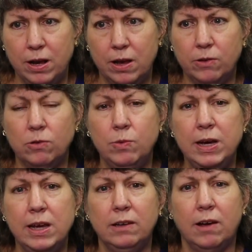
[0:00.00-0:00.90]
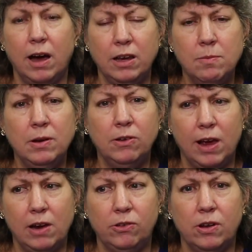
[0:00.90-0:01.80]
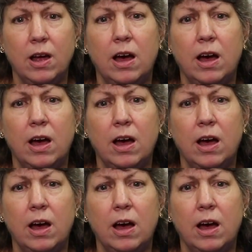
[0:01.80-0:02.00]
is we get documentation